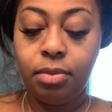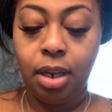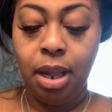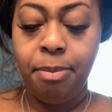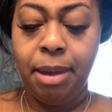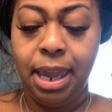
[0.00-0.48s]

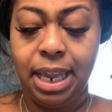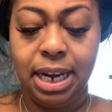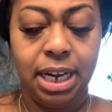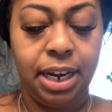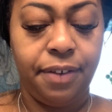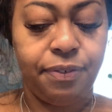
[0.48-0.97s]
making a
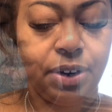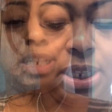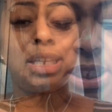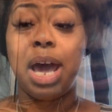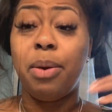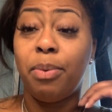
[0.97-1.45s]
difference. I
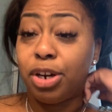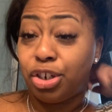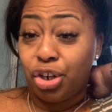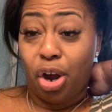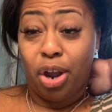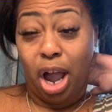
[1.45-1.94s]
kind of want to
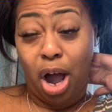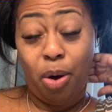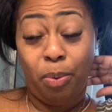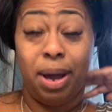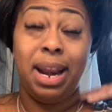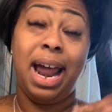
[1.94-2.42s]
show y'all
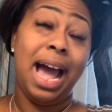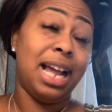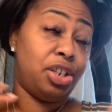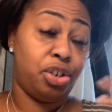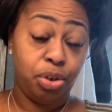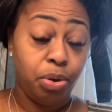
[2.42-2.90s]
what I
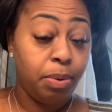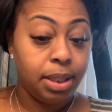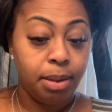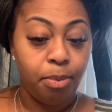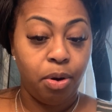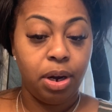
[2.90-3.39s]
do in the
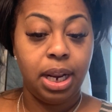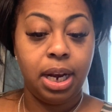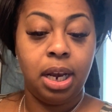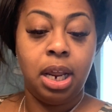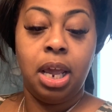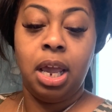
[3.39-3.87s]
morning
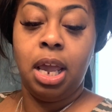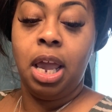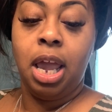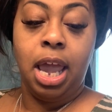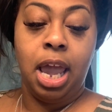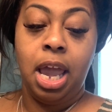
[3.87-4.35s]

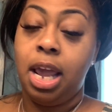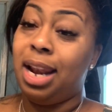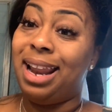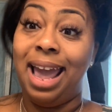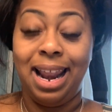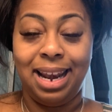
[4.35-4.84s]
and
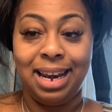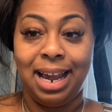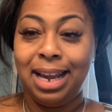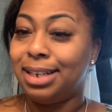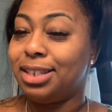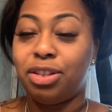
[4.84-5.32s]
at
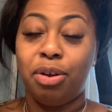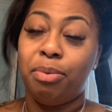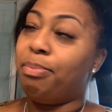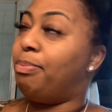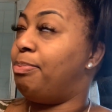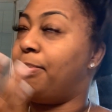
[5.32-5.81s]
night. So
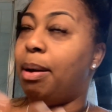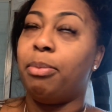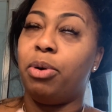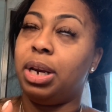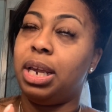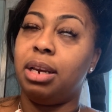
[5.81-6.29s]
my
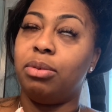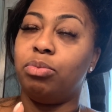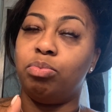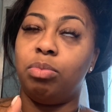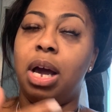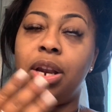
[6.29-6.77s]
morning
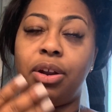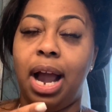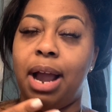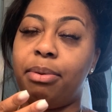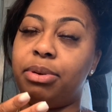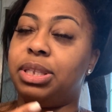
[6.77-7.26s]
under eye
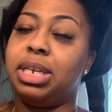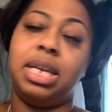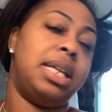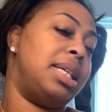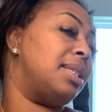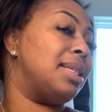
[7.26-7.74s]
routine
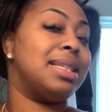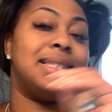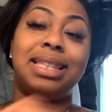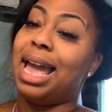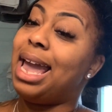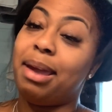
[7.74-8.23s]
is the
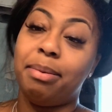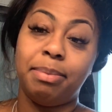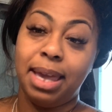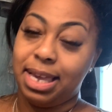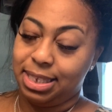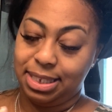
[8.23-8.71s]
same
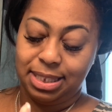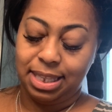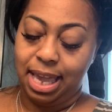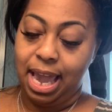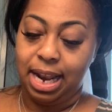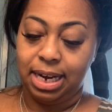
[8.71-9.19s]
as
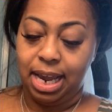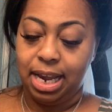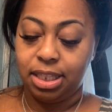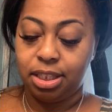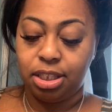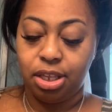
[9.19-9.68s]
at night.
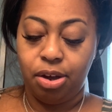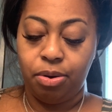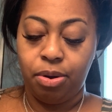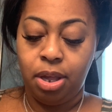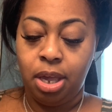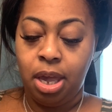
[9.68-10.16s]
So
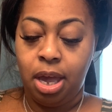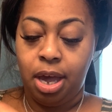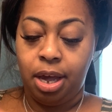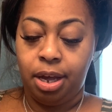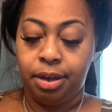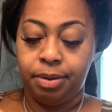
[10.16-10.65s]

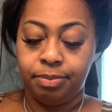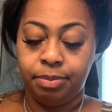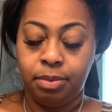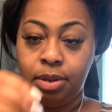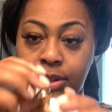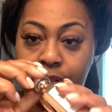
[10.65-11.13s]

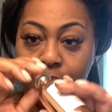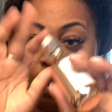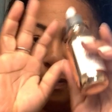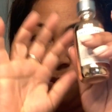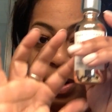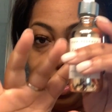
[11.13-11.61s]
I
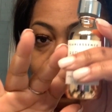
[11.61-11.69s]
first